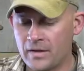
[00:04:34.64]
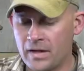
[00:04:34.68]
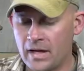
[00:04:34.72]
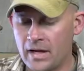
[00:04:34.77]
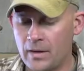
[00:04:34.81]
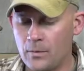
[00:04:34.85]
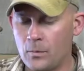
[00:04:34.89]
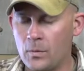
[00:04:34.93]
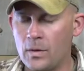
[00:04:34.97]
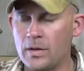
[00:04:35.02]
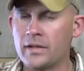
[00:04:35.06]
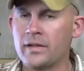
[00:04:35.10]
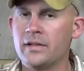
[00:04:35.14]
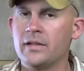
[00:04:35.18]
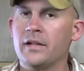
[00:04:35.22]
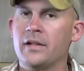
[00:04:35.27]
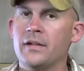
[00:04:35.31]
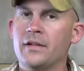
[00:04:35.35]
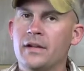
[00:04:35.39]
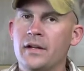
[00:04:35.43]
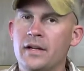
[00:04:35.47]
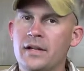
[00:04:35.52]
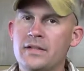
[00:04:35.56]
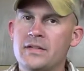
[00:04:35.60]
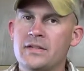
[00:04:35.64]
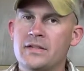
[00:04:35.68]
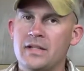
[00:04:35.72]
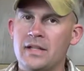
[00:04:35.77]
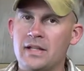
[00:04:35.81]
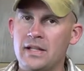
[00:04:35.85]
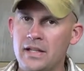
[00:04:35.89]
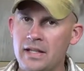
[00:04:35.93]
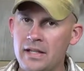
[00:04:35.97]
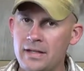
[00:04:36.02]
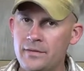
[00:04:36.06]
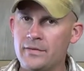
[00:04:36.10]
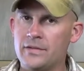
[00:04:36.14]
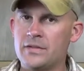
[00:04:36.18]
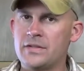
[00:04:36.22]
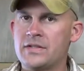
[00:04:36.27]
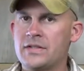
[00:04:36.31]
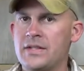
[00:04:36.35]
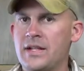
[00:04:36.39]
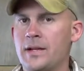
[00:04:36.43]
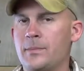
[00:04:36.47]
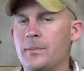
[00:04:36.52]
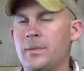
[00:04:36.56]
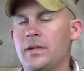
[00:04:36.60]
I want it a nice even
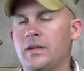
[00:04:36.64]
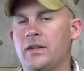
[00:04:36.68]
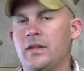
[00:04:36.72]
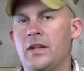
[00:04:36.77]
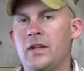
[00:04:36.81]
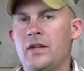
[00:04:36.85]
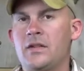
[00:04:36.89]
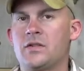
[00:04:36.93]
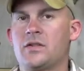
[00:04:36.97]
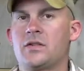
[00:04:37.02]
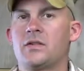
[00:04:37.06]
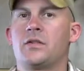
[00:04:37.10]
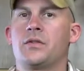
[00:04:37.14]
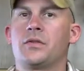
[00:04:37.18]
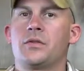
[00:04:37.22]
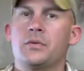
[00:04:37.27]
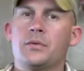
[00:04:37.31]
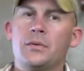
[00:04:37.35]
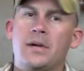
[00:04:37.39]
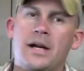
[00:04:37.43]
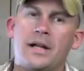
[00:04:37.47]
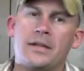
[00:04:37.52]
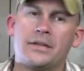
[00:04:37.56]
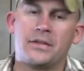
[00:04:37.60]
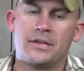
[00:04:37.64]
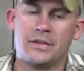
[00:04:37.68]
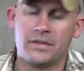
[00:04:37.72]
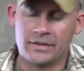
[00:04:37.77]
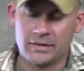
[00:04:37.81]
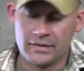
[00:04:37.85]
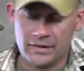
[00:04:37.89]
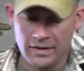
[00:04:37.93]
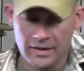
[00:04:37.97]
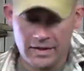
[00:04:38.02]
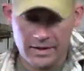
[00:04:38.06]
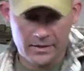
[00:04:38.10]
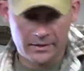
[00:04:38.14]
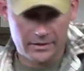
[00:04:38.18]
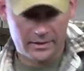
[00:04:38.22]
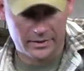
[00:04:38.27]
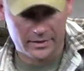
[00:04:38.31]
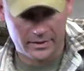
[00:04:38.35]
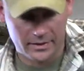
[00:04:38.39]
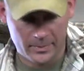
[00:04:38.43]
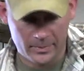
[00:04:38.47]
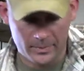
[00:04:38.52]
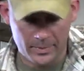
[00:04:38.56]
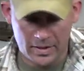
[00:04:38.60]
segmentation throughout the entirety
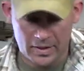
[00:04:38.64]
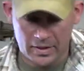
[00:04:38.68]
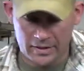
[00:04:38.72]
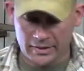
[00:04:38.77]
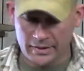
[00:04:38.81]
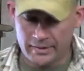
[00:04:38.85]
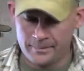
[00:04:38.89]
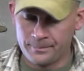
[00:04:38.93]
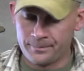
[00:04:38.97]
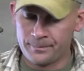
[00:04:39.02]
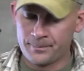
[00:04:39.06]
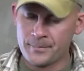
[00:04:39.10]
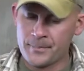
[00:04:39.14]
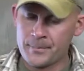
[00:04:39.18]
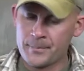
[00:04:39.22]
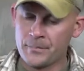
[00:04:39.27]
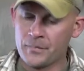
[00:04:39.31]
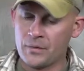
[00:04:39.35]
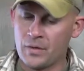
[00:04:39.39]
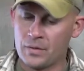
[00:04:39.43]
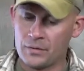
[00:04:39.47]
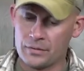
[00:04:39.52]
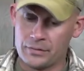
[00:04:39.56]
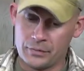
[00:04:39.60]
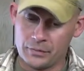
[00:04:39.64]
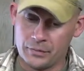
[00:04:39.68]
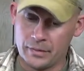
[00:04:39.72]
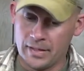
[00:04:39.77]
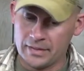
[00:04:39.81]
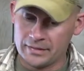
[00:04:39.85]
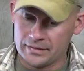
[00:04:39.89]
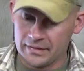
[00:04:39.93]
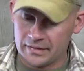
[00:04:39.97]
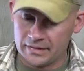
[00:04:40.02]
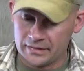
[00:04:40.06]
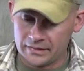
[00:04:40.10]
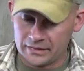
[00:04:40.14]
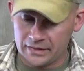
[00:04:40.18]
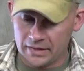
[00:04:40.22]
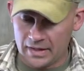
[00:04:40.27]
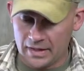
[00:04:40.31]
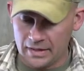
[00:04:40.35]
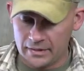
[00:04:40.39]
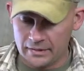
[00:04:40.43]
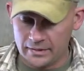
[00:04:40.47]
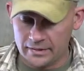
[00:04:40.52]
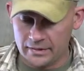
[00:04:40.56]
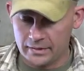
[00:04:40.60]
of the body, or throughout the
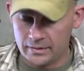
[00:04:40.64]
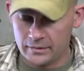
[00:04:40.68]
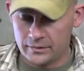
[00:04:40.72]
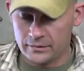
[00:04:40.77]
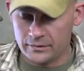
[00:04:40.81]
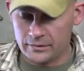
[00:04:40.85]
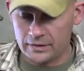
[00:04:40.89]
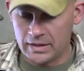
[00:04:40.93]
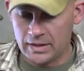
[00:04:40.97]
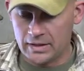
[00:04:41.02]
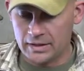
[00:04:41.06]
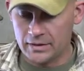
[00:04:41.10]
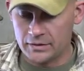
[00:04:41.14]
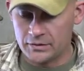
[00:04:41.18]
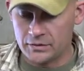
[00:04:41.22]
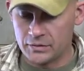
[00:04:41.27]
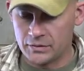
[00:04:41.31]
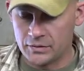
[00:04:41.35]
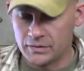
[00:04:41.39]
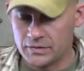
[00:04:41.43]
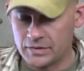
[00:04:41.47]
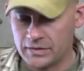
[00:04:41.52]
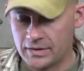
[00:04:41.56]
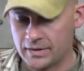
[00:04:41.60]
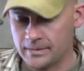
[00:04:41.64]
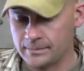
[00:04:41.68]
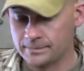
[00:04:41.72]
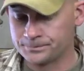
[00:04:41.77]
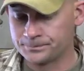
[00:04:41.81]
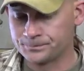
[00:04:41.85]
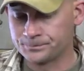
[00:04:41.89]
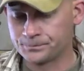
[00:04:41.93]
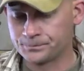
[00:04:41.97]
entirety of the fly, I should say.